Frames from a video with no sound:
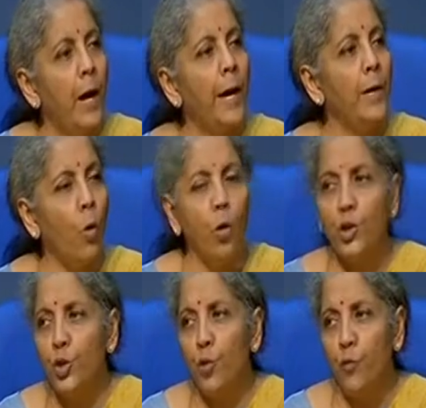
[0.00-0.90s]
and
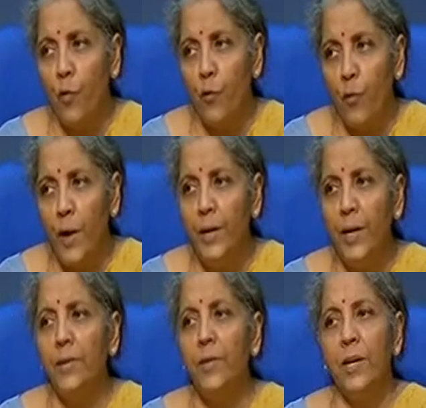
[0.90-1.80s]
also for
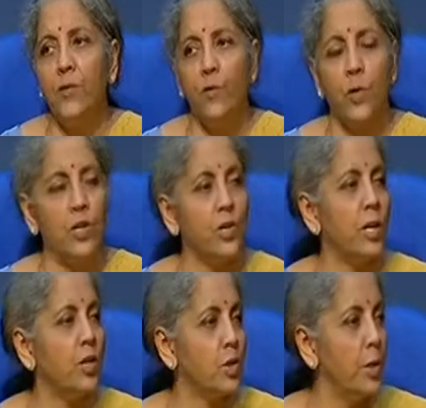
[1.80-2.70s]
funding the
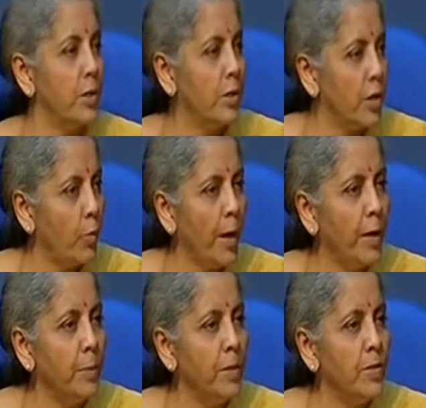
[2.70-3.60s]
infrastructural
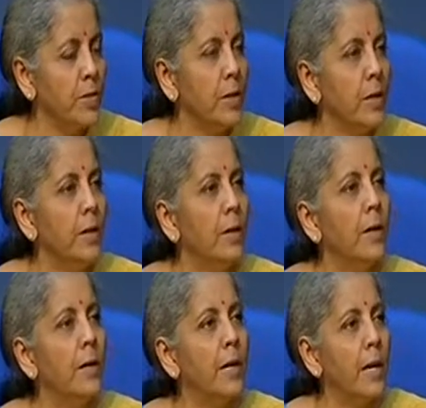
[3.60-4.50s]
requirements
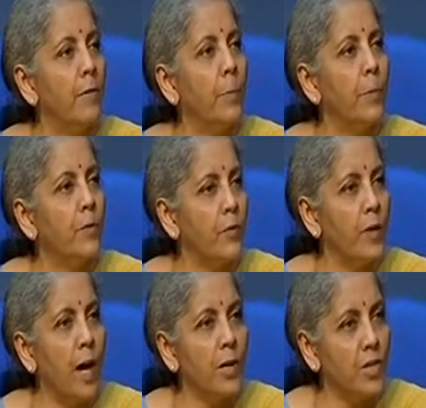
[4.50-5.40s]
a development
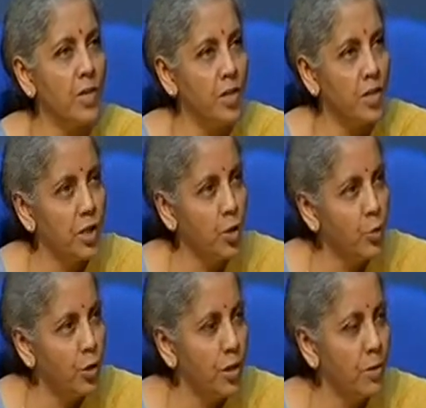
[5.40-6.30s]
finance
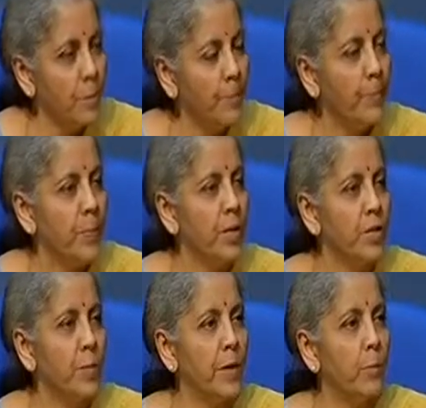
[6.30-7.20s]
institution
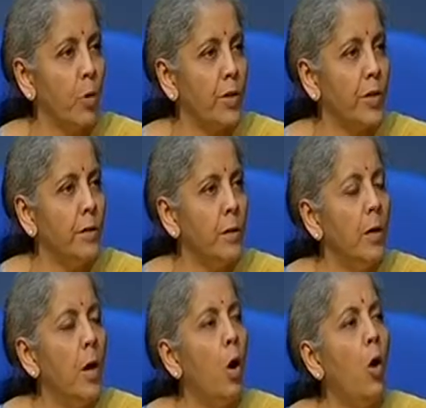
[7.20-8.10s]
is being brought in.
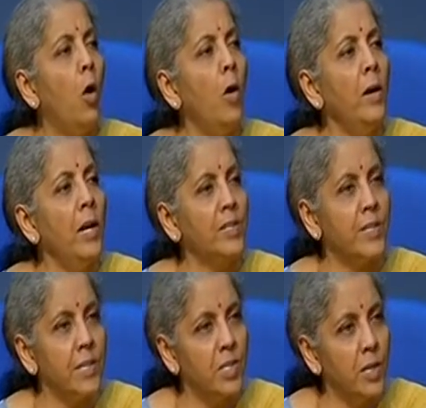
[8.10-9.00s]
All
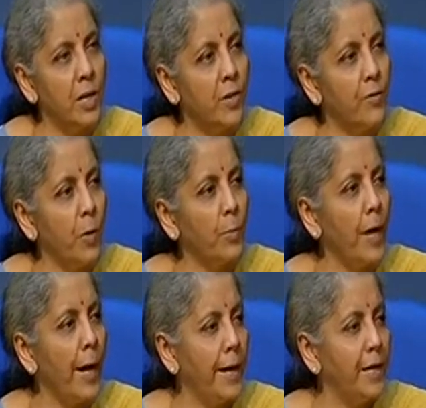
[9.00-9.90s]
lessons learned from
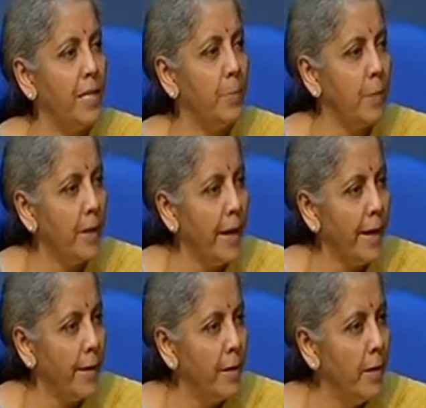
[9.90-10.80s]
the
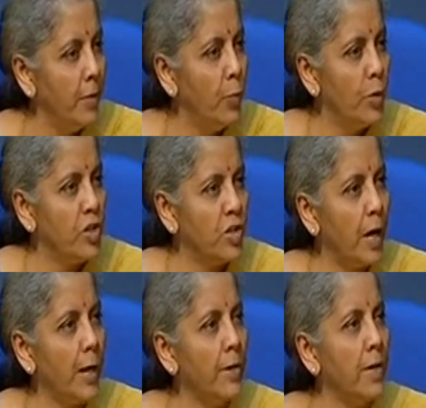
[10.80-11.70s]
IDBI, which
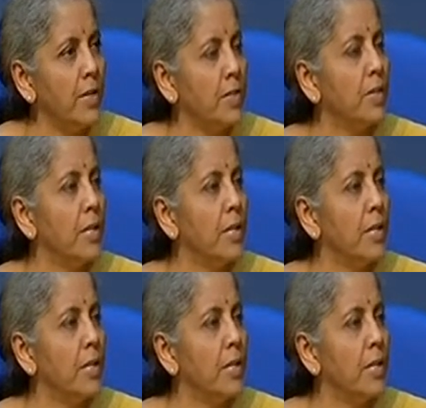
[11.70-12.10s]
started as a